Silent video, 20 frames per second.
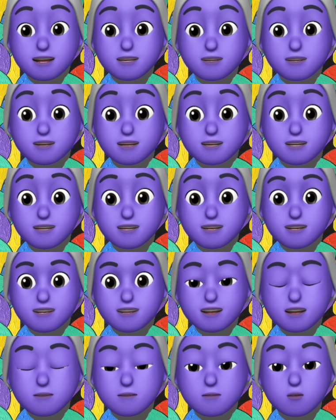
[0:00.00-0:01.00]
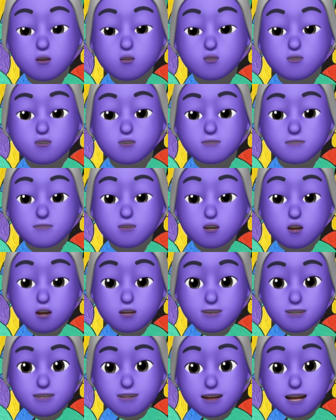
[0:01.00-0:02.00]
This is an important
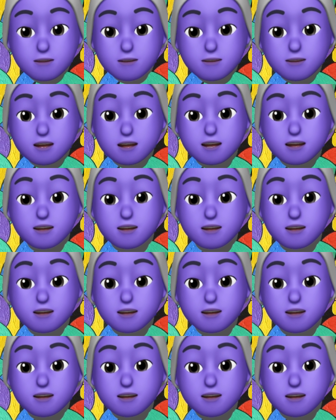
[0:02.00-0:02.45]
concept